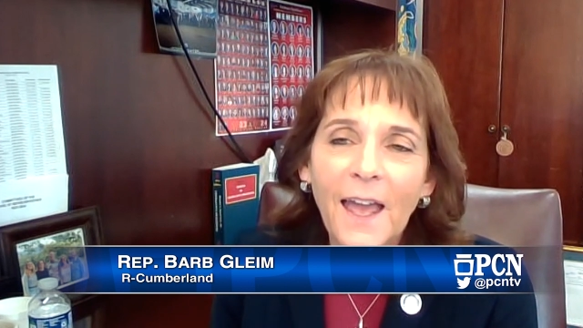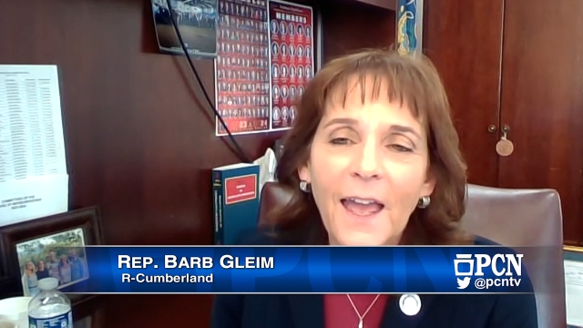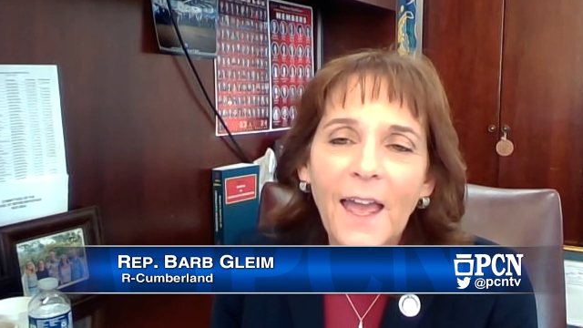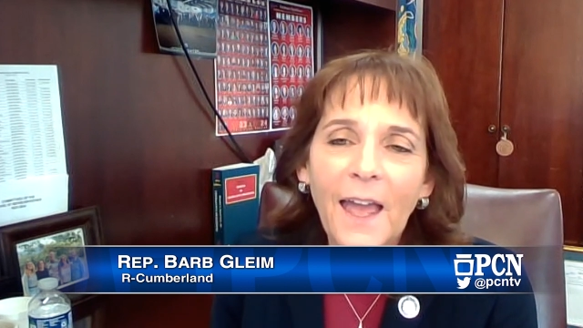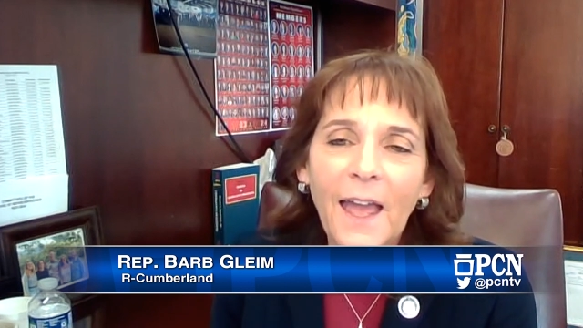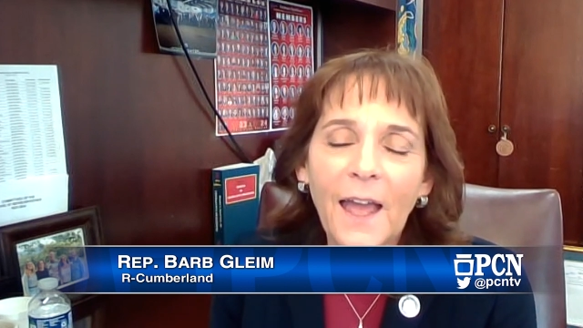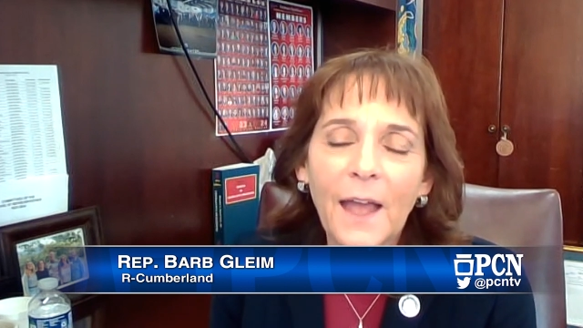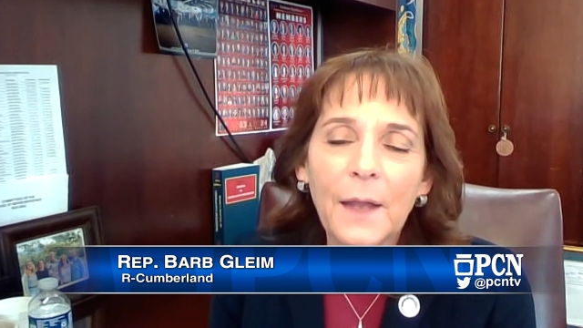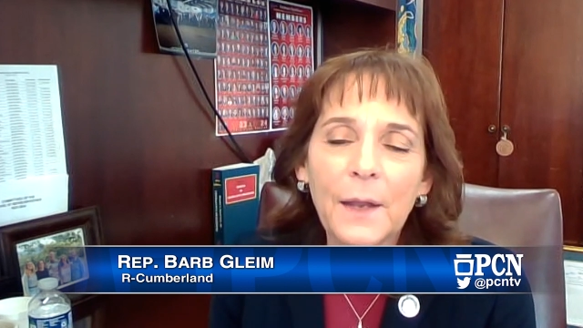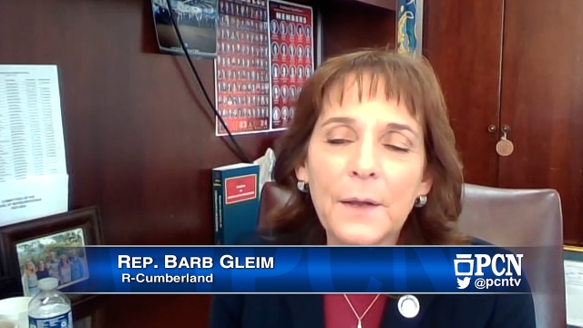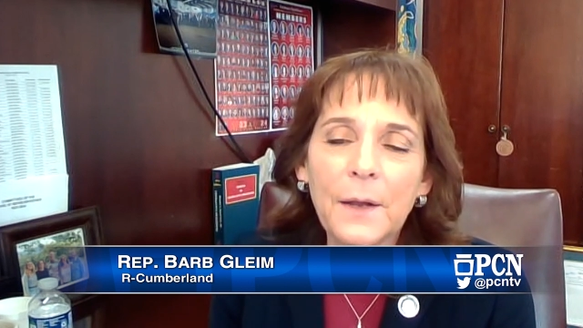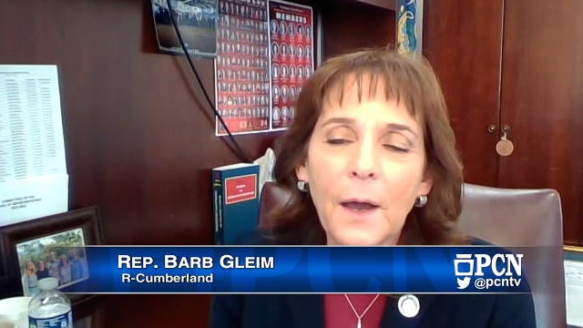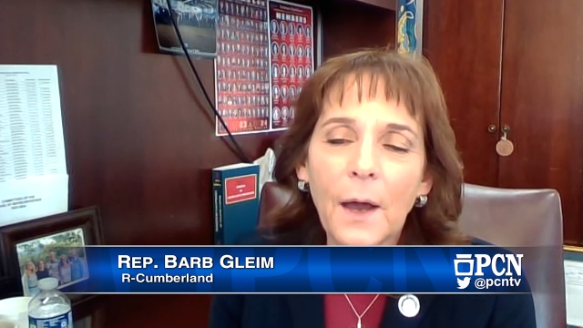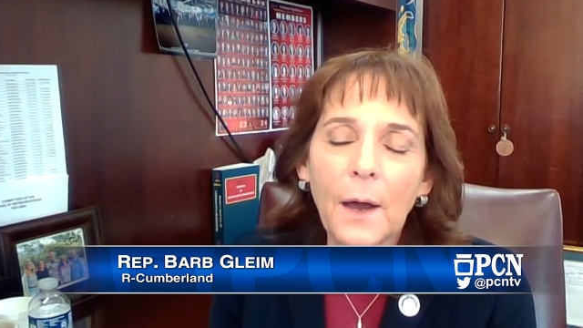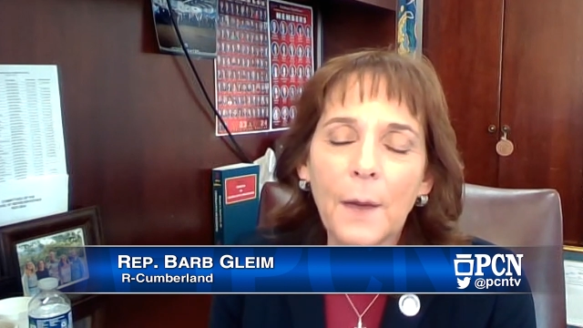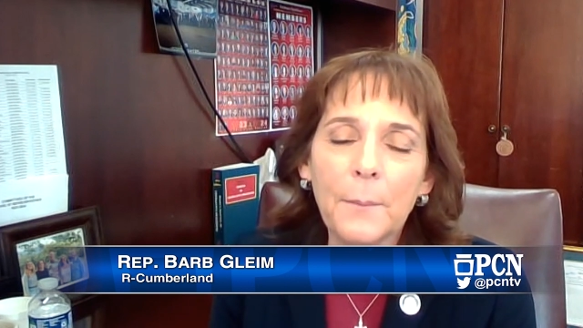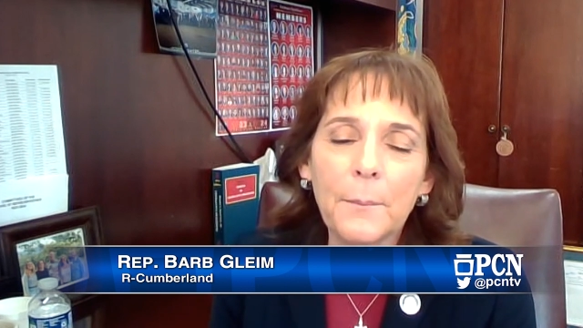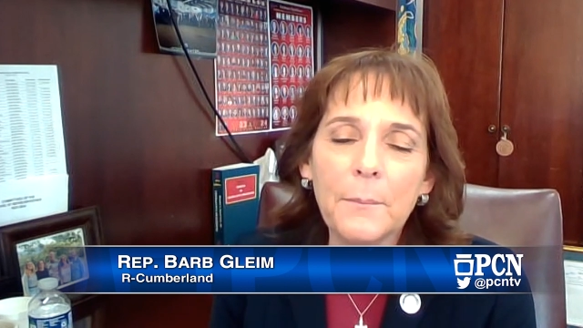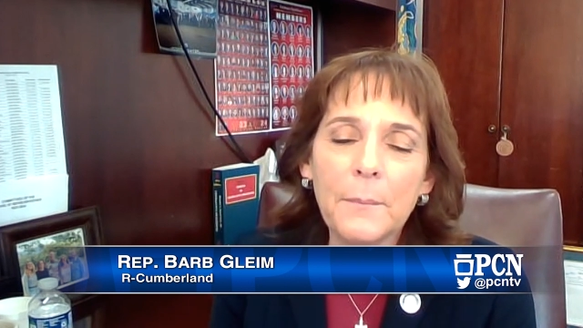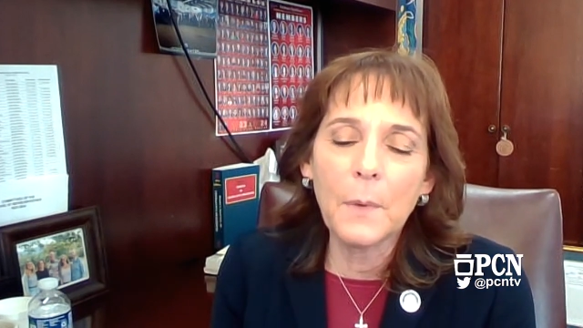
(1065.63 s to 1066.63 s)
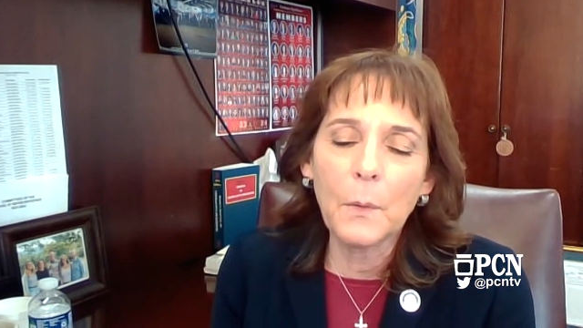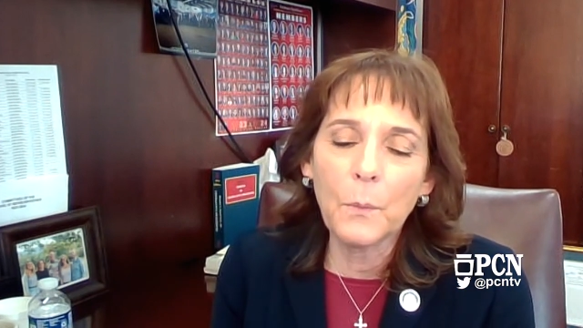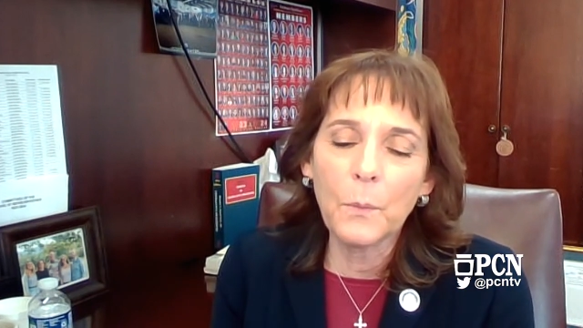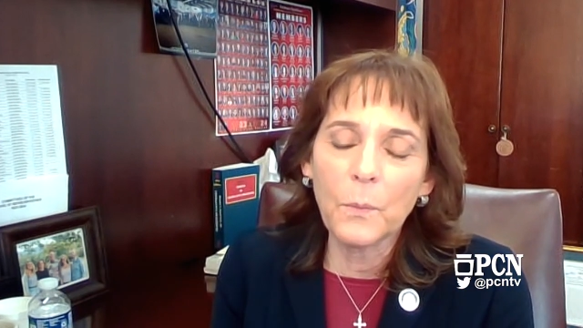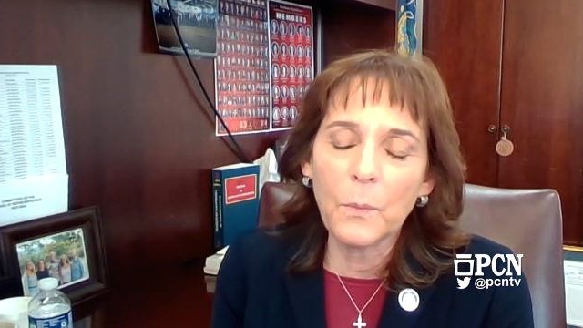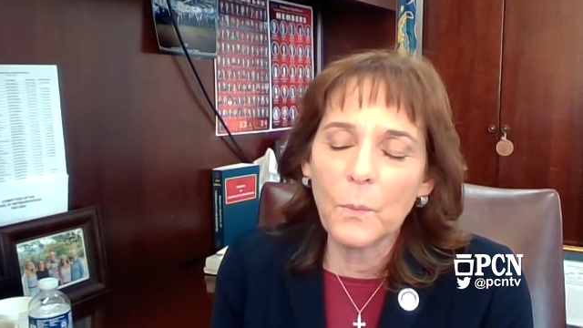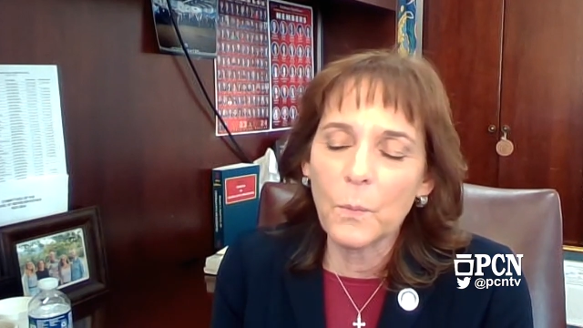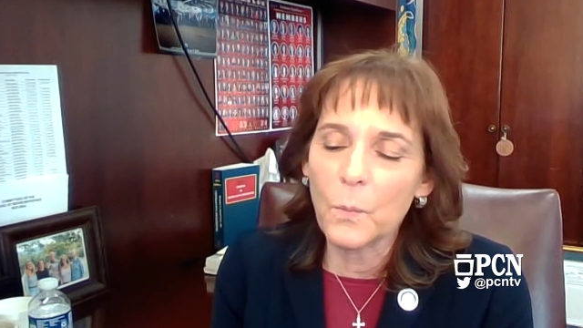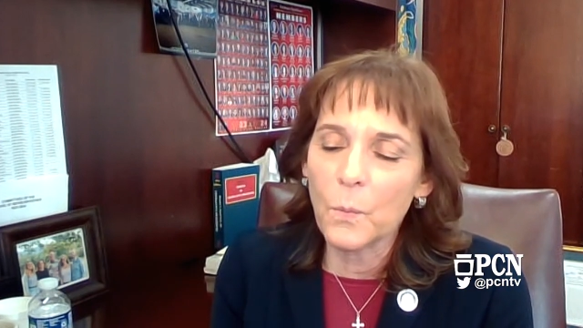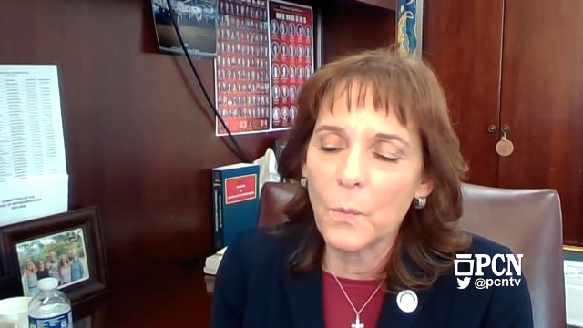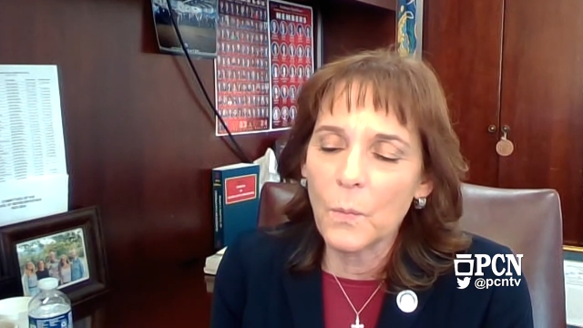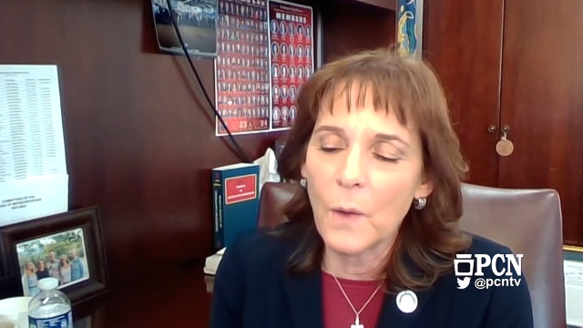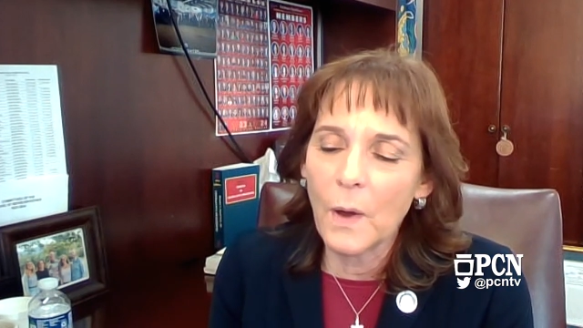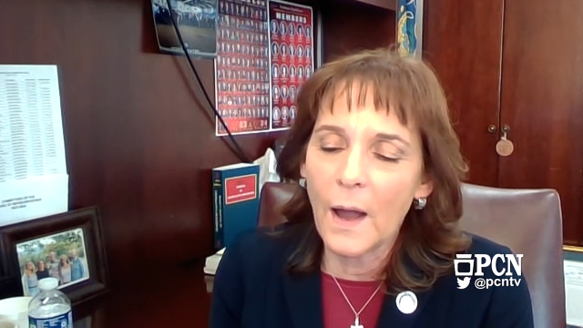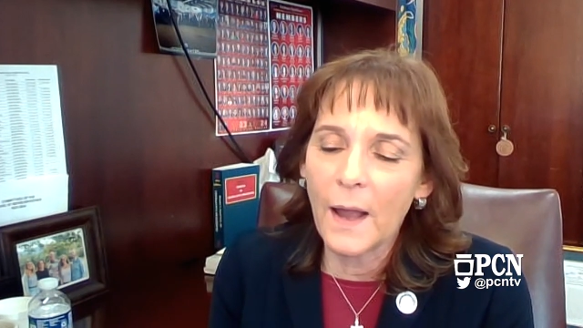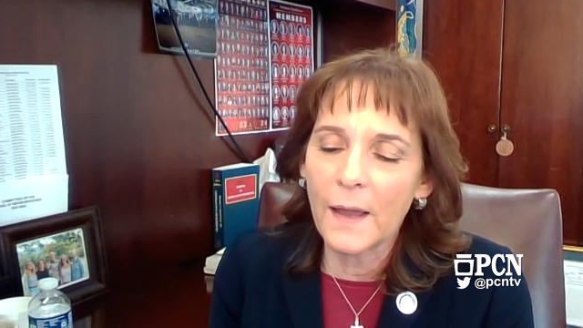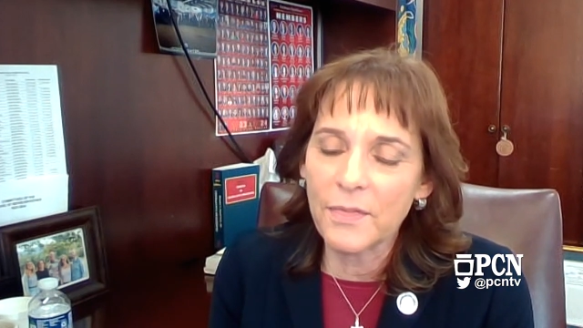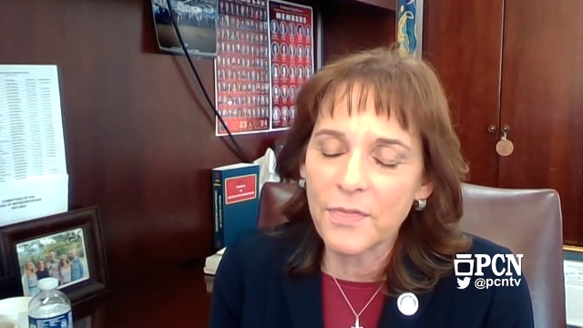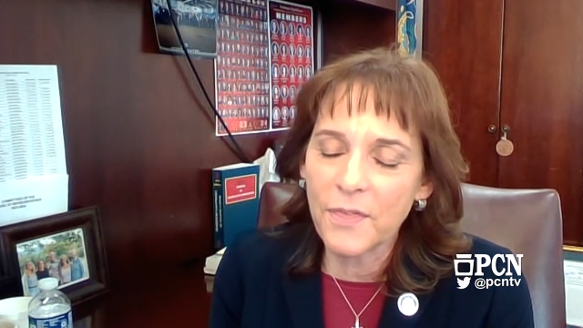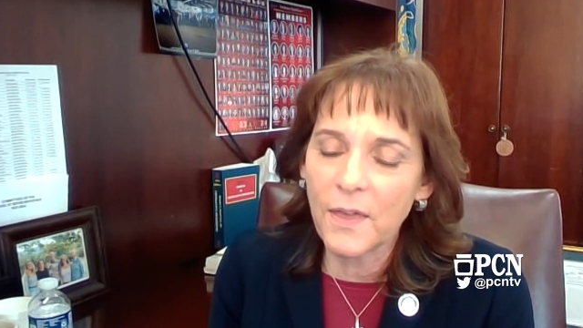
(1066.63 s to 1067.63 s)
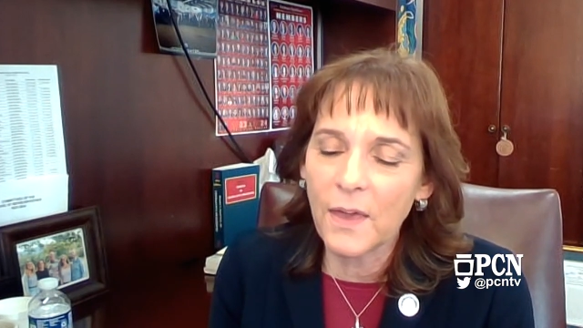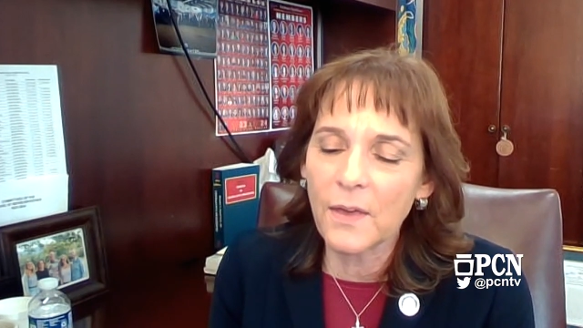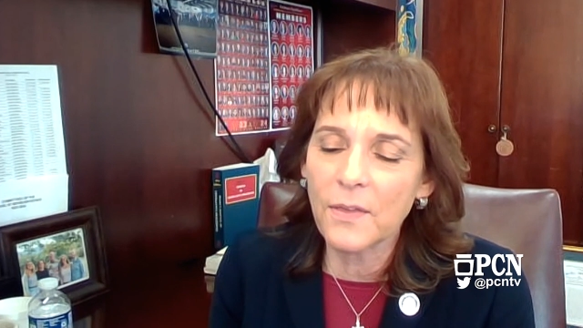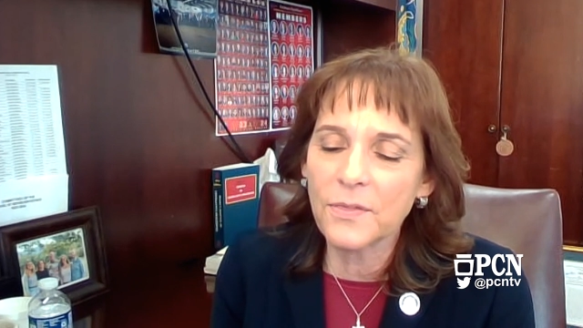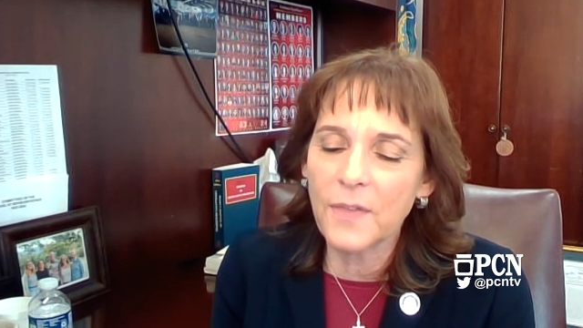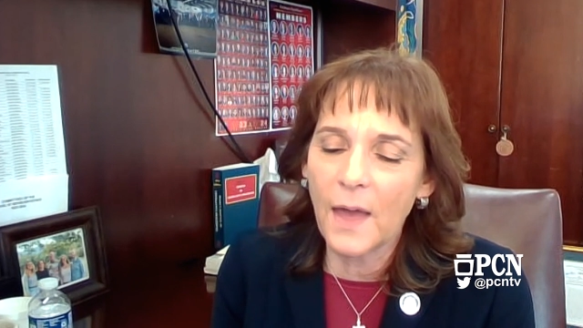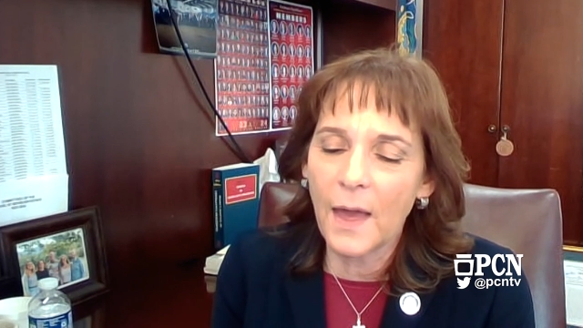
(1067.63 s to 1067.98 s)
And I think